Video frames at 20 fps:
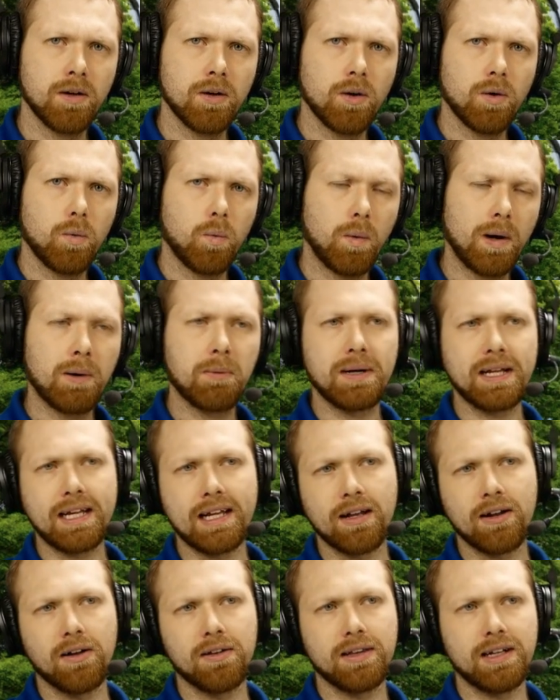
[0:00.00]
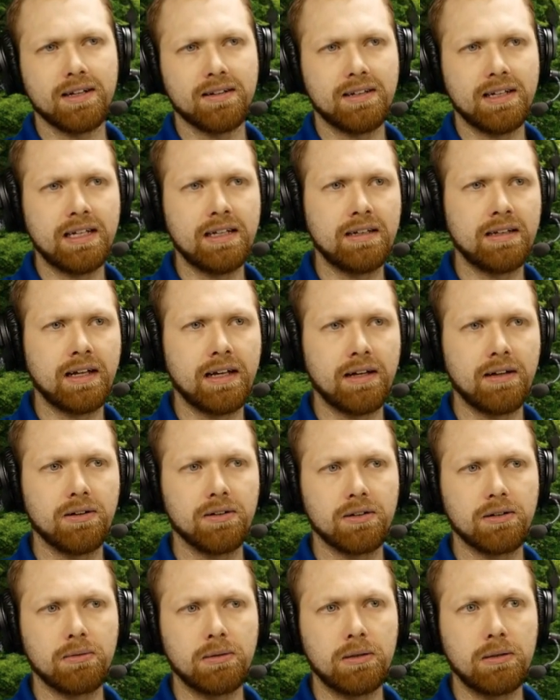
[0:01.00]
Where would he get all these
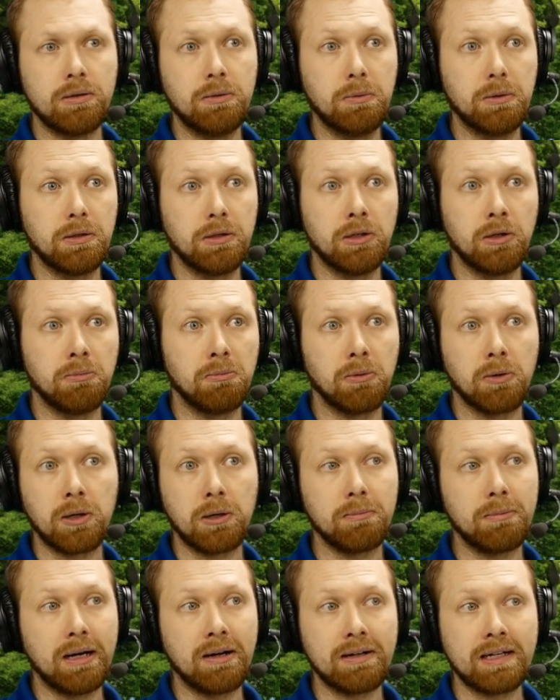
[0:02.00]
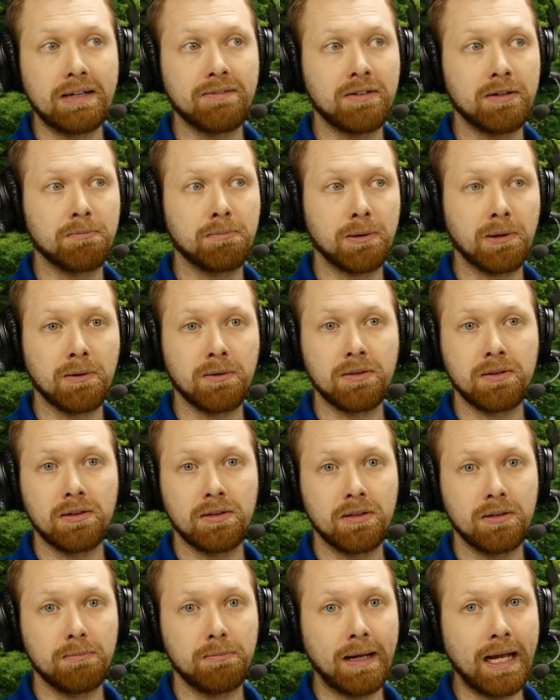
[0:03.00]
details? Well, who would know more about giving birth
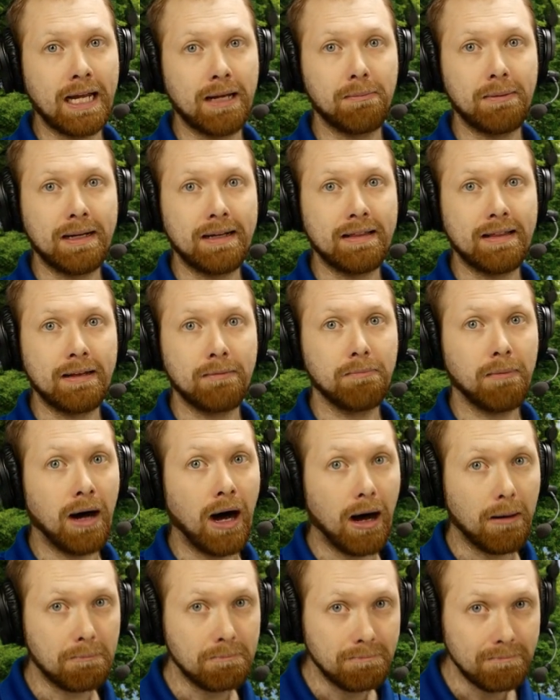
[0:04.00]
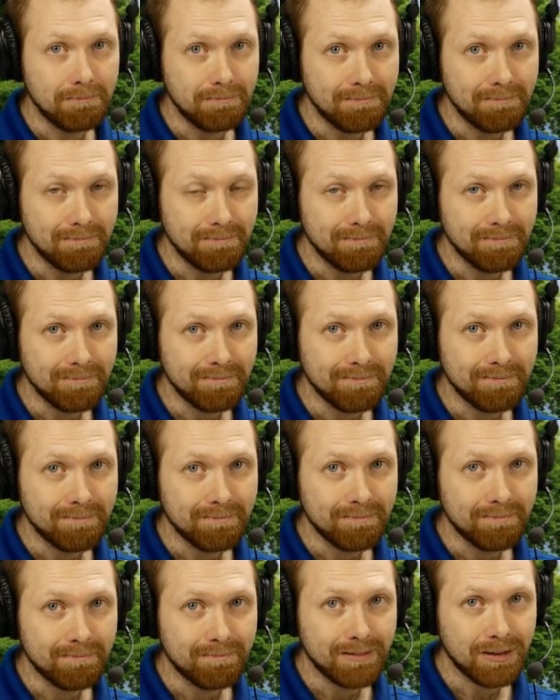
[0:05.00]
to the baby than Mom,
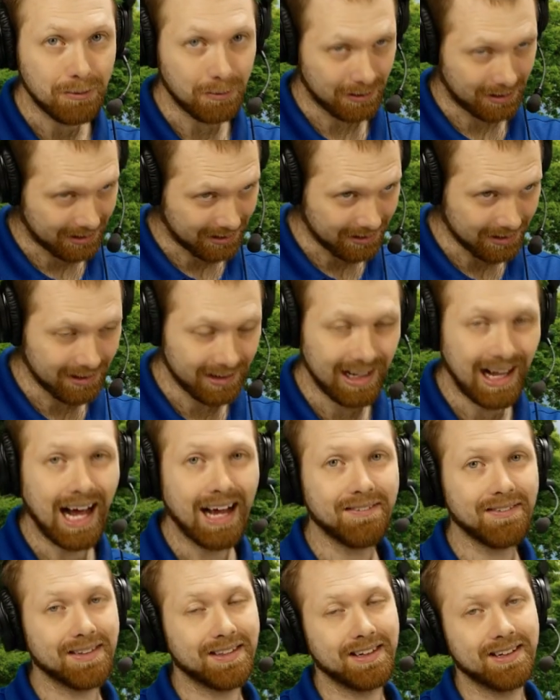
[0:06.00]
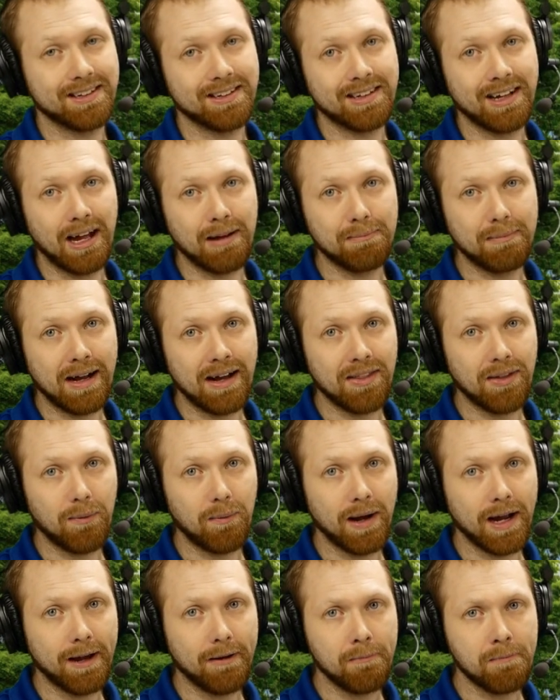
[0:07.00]
who was still alive at this time, by the
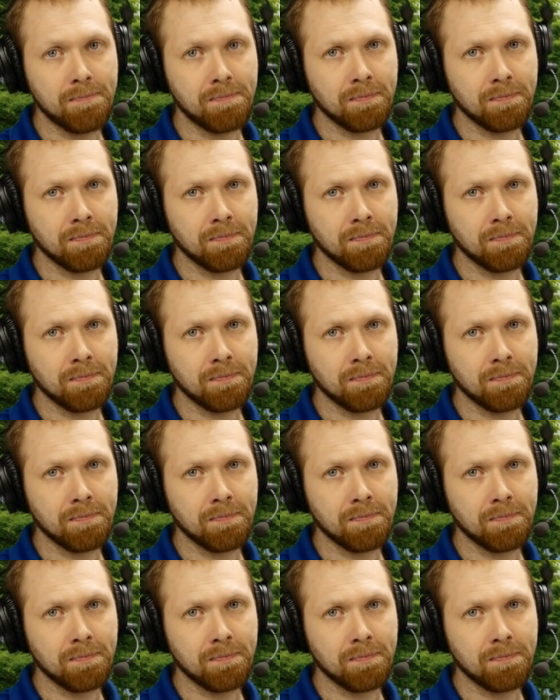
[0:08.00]
way?